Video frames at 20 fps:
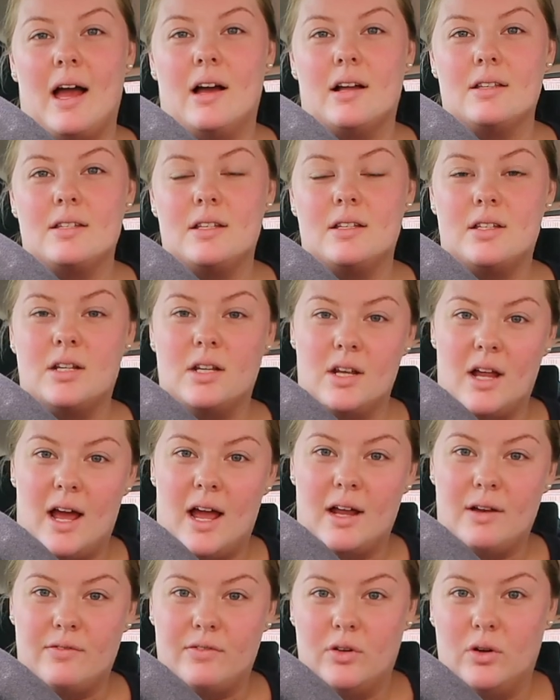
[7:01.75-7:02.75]
out
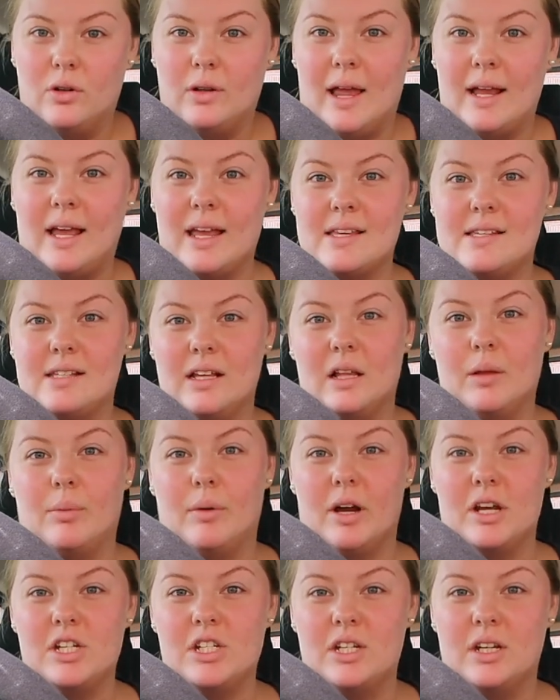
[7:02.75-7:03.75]
tonight for like a
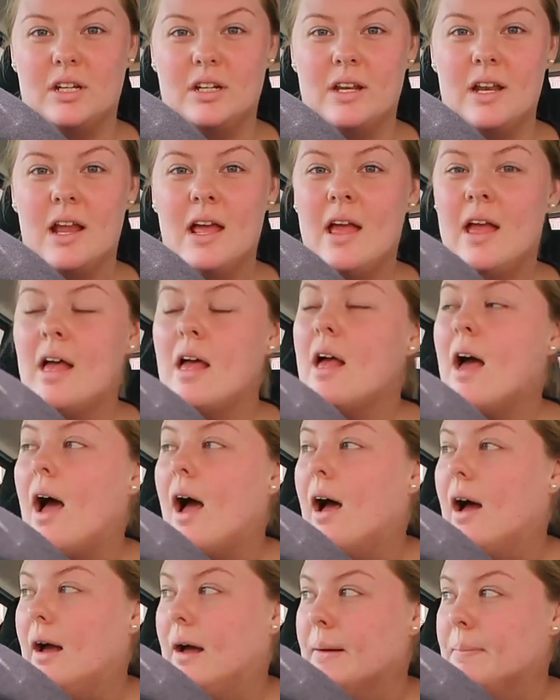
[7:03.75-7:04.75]
celebration,
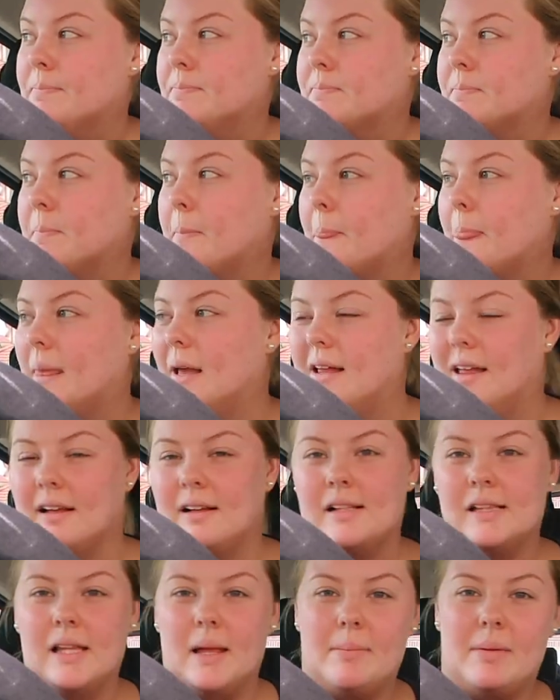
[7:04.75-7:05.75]
a
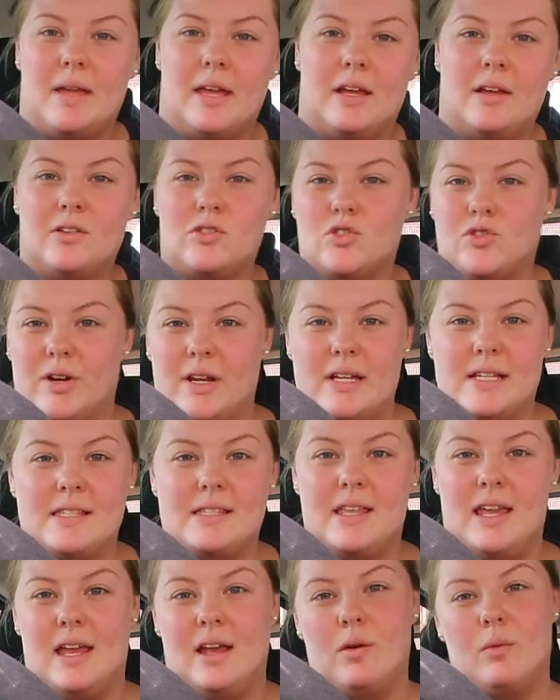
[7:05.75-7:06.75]
clubbing drinks
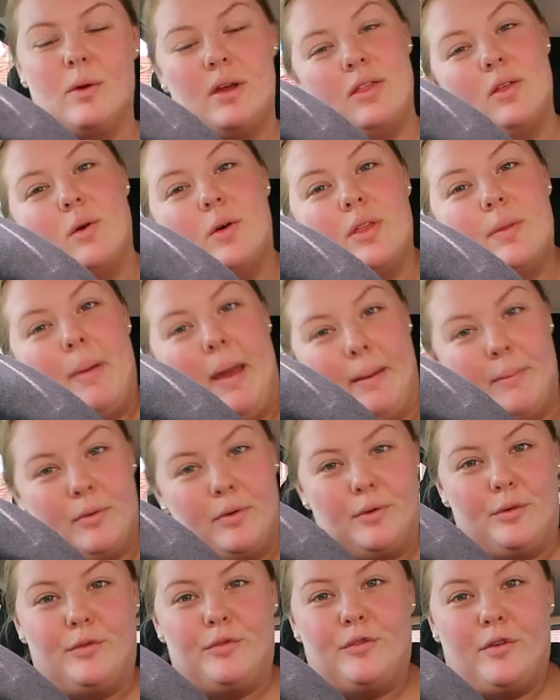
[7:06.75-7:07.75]
thing with all the
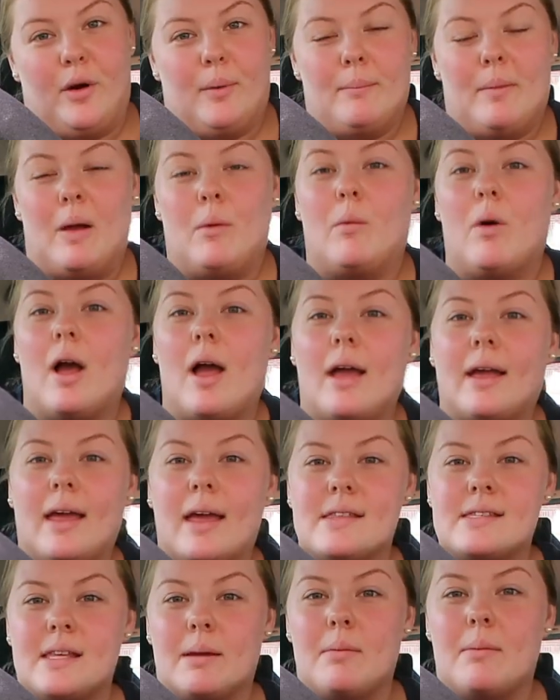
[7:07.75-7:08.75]
people from my work
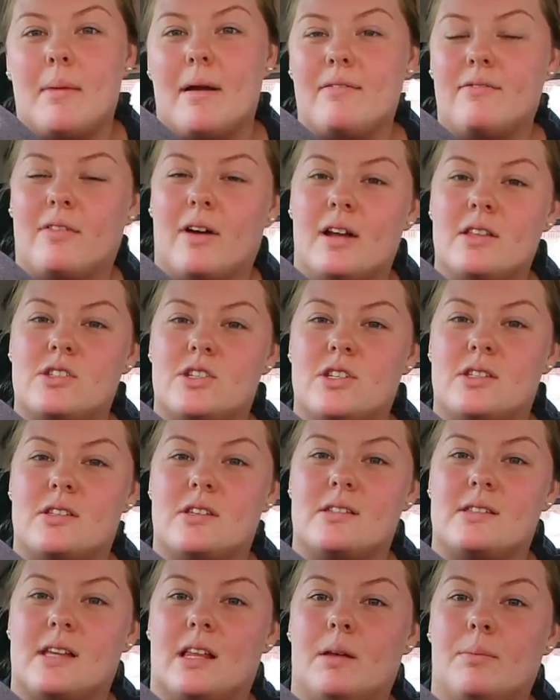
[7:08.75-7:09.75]
and some of my friends, just
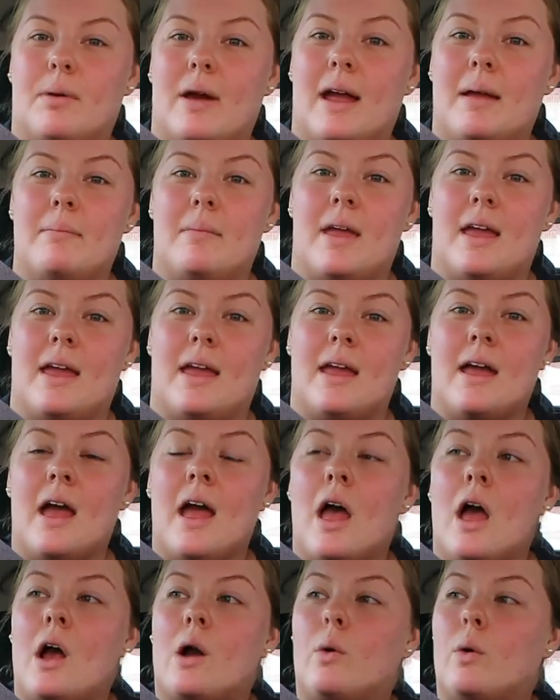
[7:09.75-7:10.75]
to celebrate me
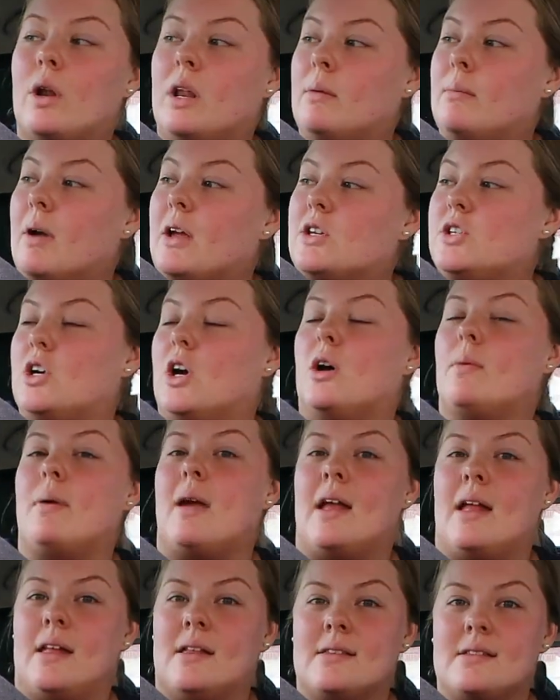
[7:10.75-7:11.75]
quitting my job
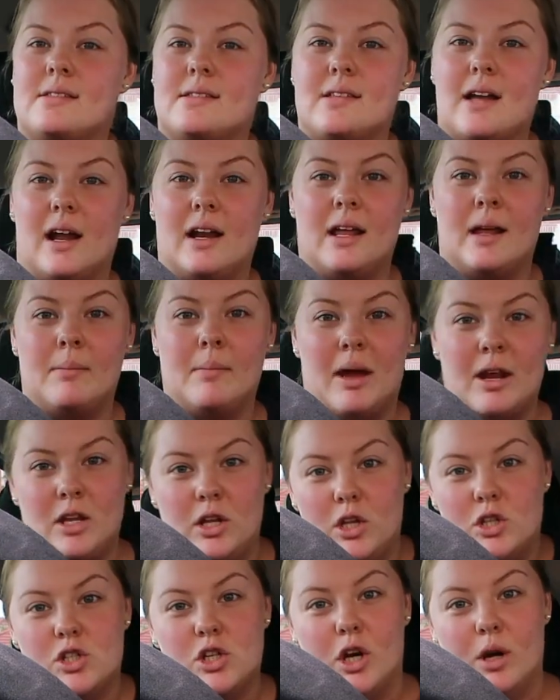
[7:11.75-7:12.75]
and starting my
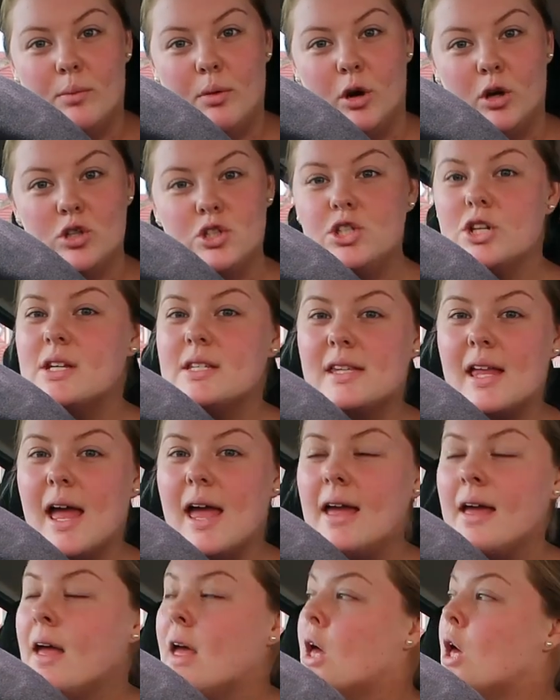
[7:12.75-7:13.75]
new job on
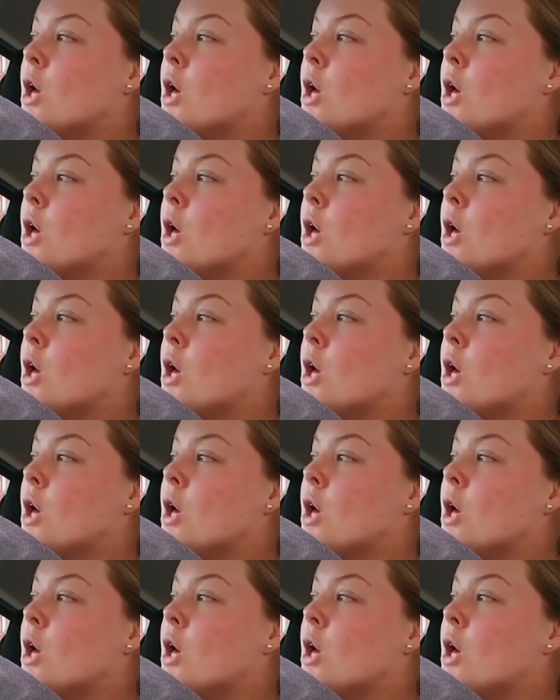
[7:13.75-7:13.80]
Tuesday.